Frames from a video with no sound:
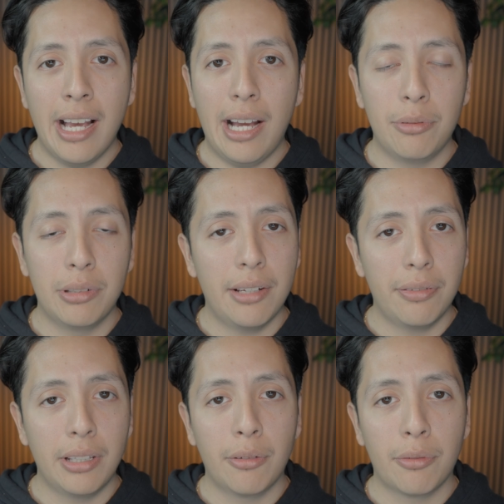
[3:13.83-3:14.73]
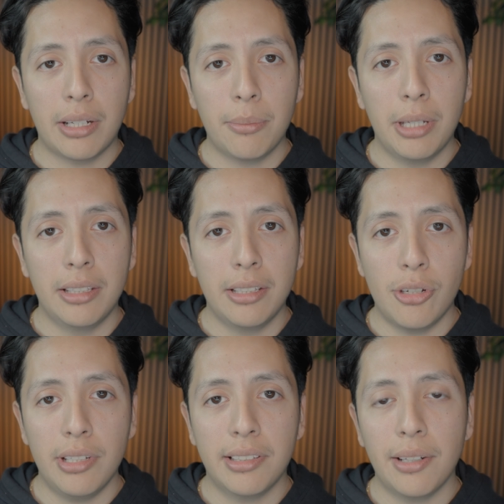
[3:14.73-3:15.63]
I would definitely recommend the
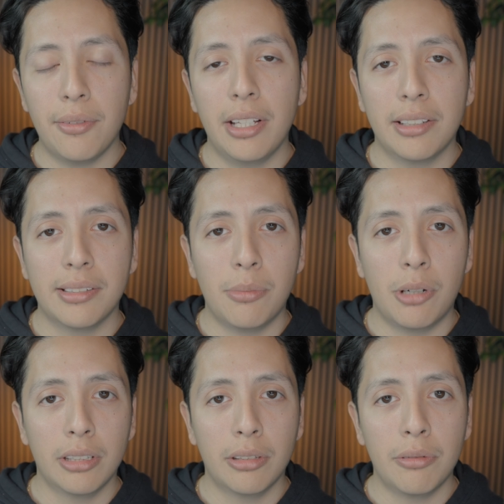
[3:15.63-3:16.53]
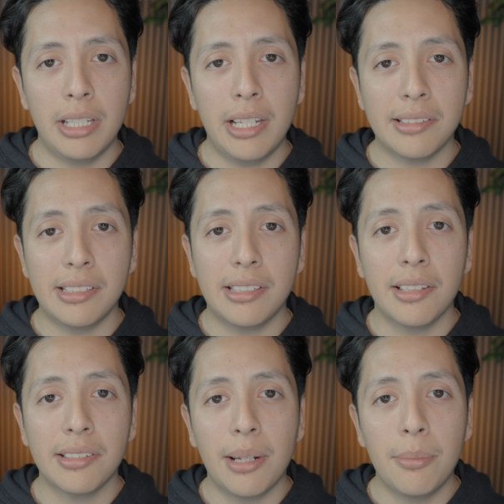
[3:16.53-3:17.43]
G7X Mark III, as it
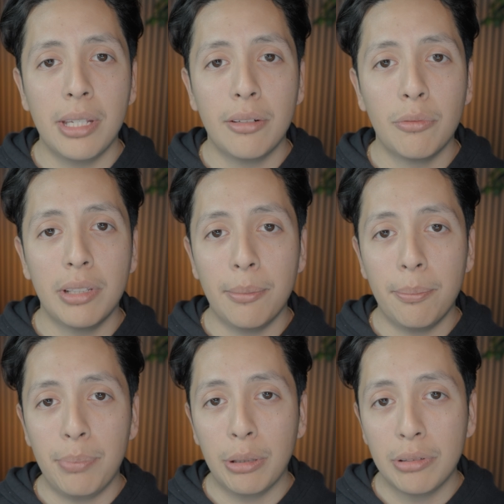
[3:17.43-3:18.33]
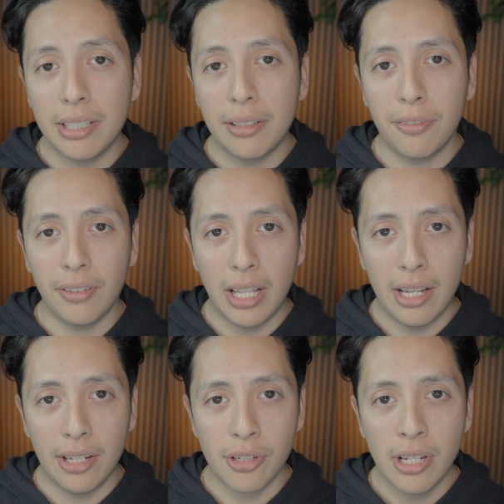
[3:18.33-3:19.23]
does come in with a built-in
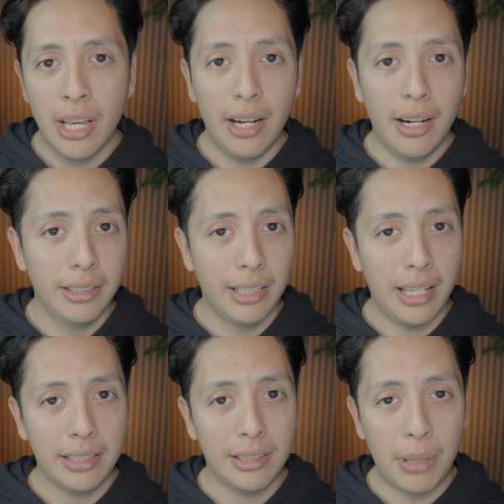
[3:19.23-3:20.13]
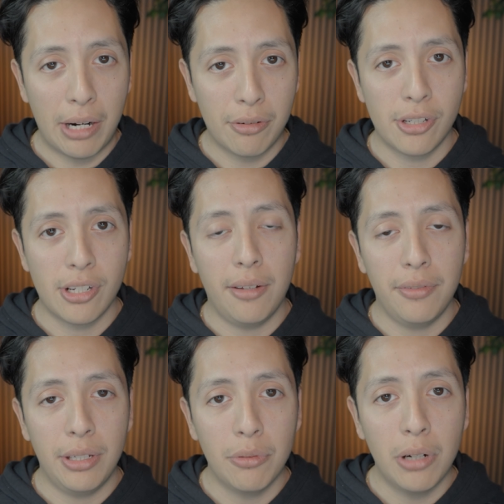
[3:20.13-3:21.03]
flash, unlike the
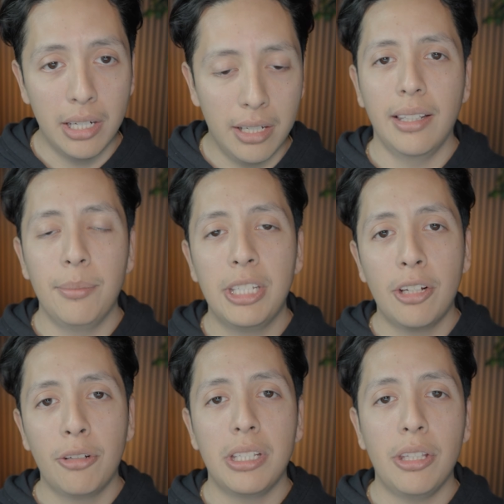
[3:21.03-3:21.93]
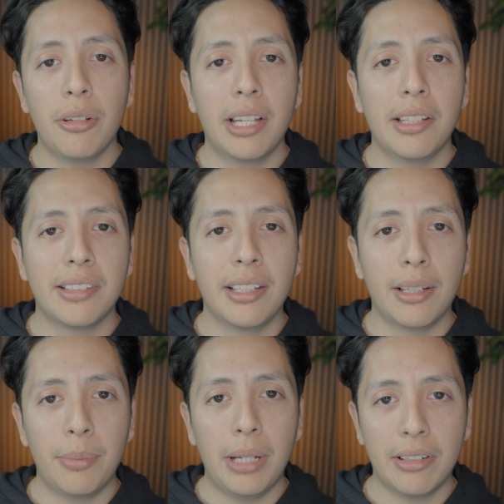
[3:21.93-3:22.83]
PowerShot V1. Let me know what you guys
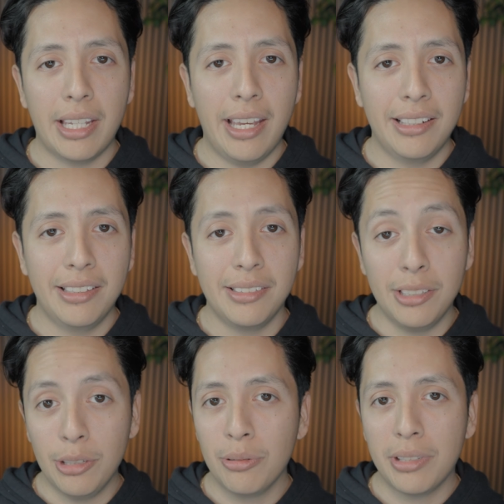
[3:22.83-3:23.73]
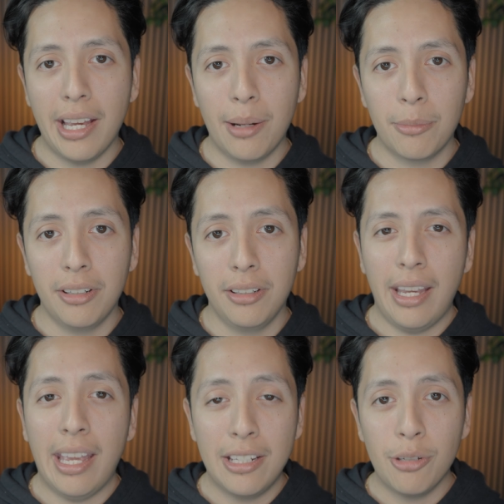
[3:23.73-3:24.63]
think about Canon's new
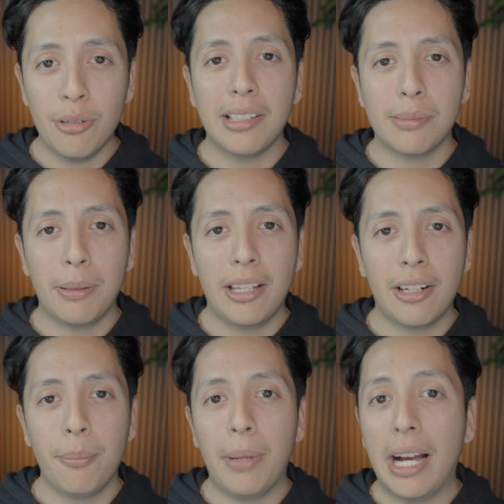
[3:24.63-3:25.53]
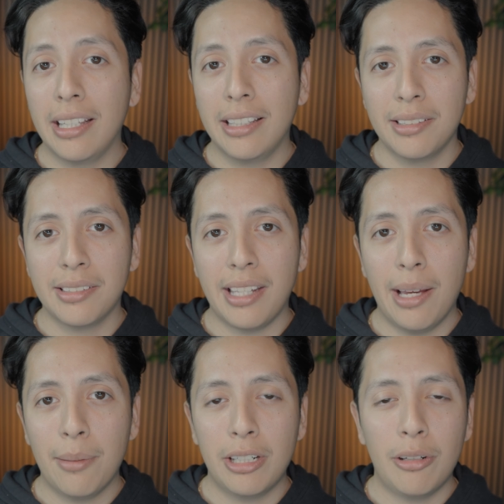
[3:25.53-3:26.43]
camera, and do you guys plan on buying this
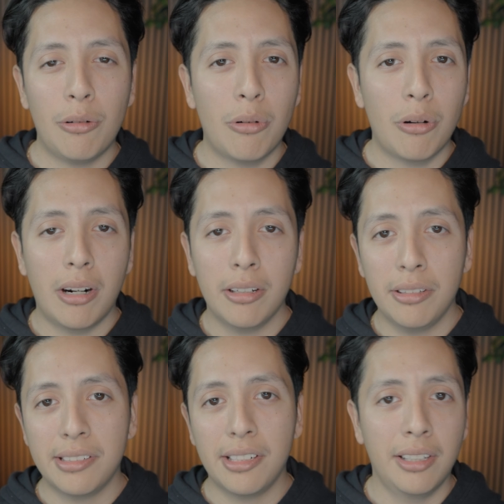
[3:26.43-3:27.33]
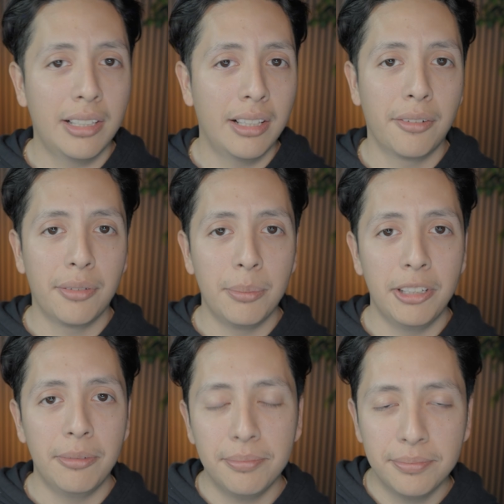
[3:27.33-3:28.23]
camera, or are you steering clear from it?